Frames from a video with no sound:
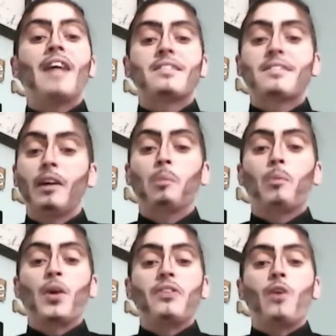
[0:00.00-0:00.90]

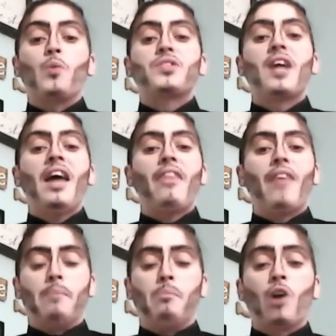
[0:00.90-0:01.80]
celebrate those
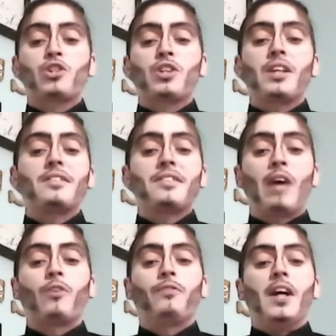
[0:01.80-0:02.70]
that marched and
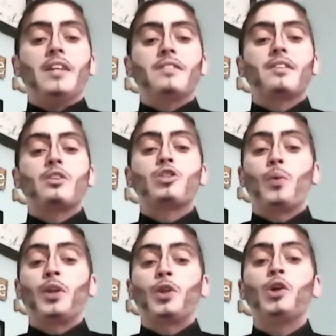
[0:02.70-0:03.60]
sacrificed so
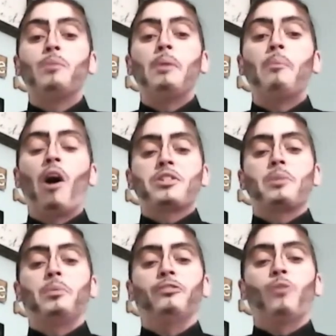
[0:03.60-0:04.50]
it could be
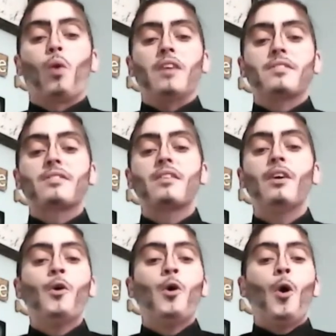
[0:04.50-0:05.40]
possible for us.
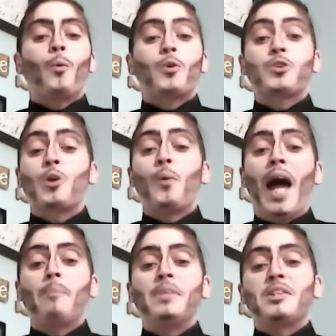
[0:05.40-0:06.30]
We're so
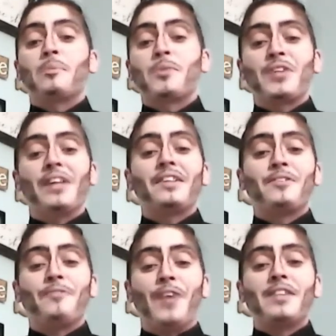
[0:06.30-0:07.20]
happy to present this
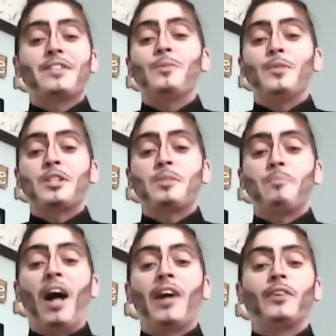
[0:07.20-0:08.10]
event to
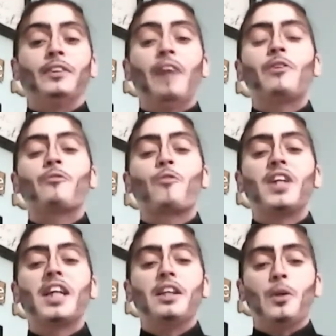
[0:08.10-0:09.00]
inspire a love of
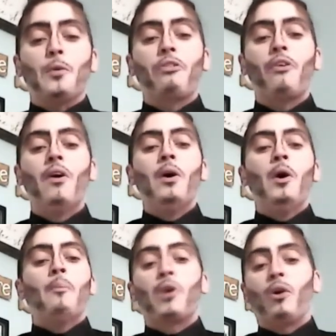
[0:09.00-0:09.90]
reading in youth,
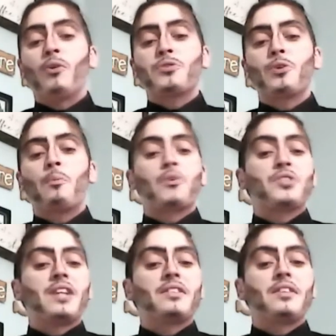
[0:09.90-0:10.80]
but also
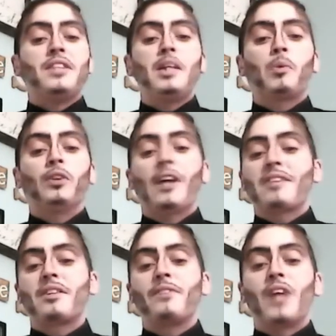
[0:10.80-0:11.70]
present a deeper
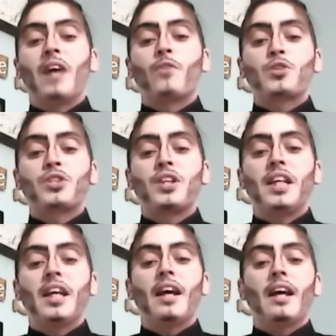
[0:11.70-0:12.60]
lesson of
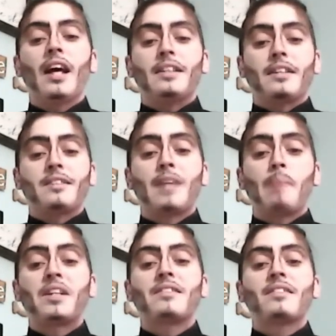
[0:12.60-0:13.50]
diversity and
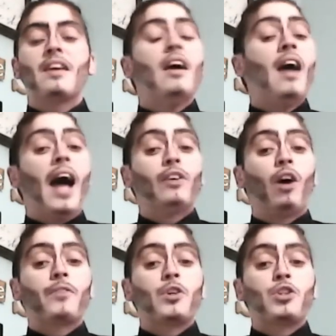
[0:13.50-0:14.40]
acceptance and
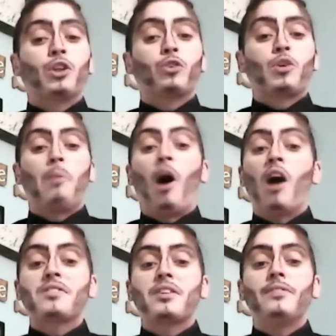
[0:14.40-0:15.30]
offer children
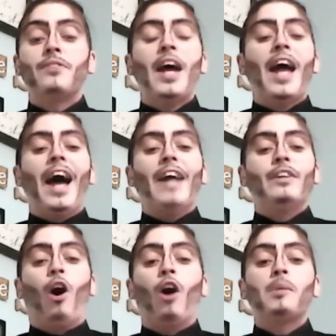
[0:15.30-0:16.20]
positive and
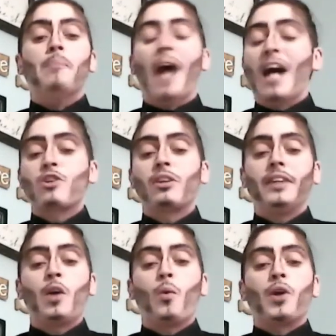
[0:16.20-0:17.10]

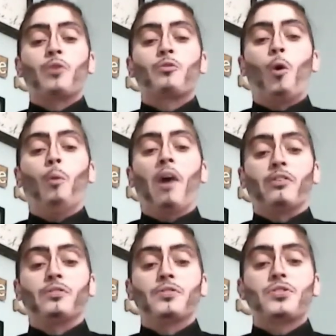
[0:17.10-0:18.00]
unabashedly queer role
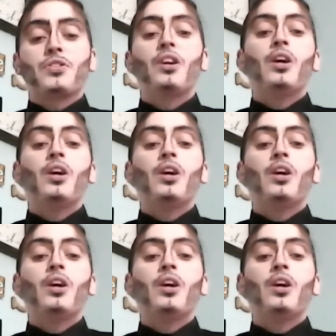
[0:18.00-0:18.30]
models.